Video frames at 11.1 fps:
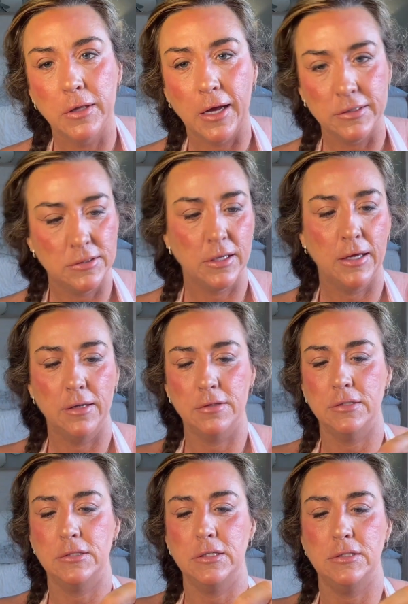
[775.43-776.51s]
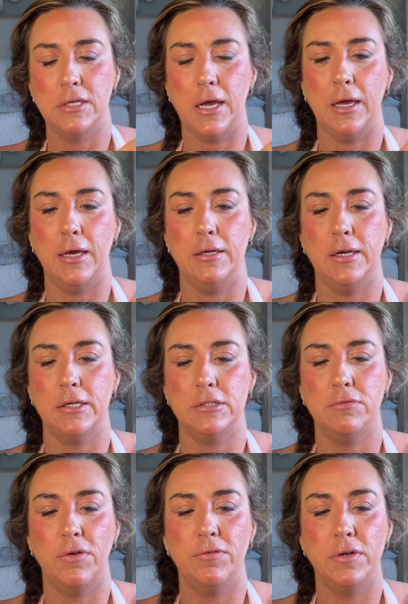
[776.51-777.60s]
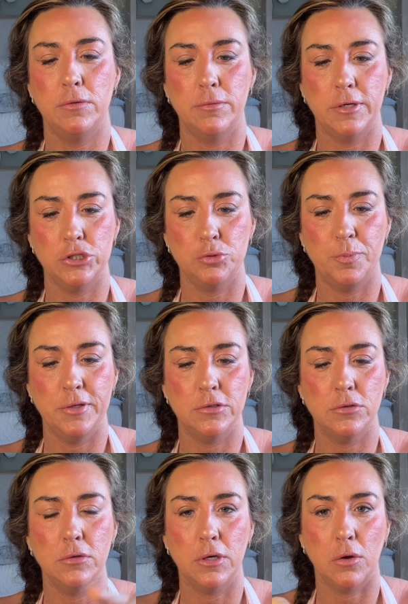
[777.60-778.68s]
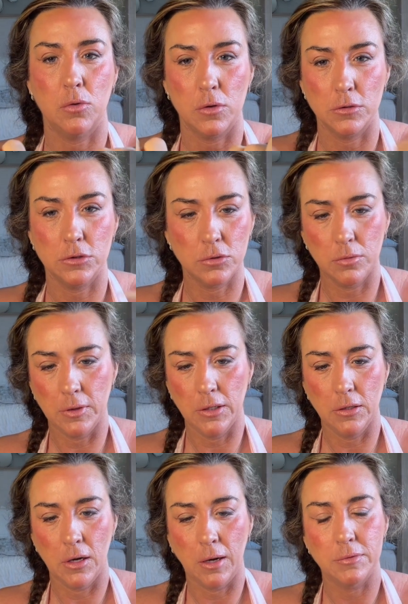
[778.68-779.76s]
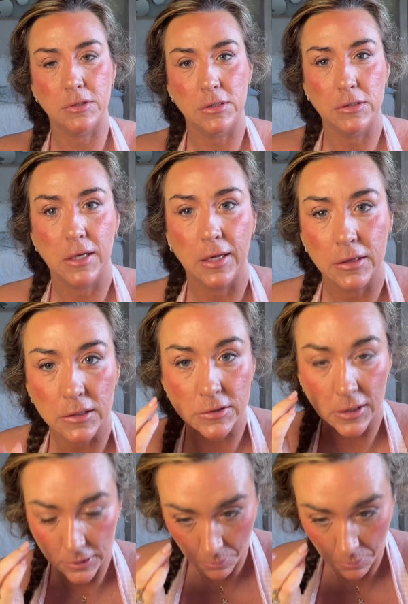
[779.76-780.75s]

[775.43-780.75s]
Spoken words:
last thing. This is a NYX Vivid Rich Pencil in Quartz Queen. I'm just going to take this at the